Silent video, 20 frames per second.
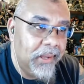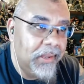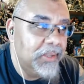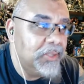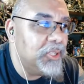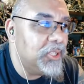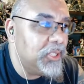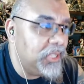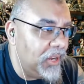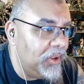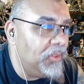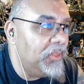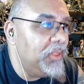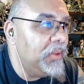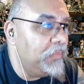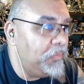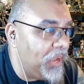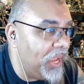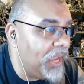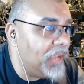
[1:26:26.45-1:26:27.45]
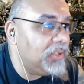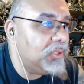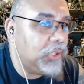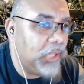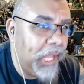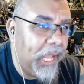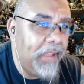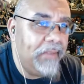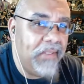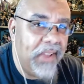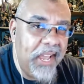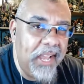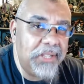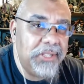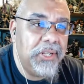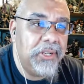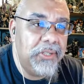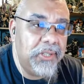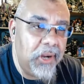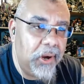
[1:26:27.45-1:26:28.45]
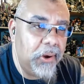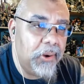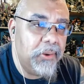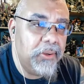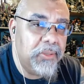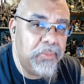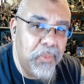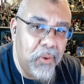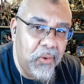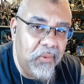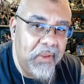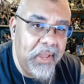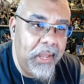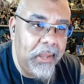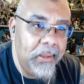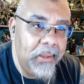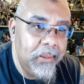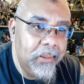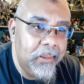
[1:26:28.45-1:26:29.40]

Still the best live action Turtles movie.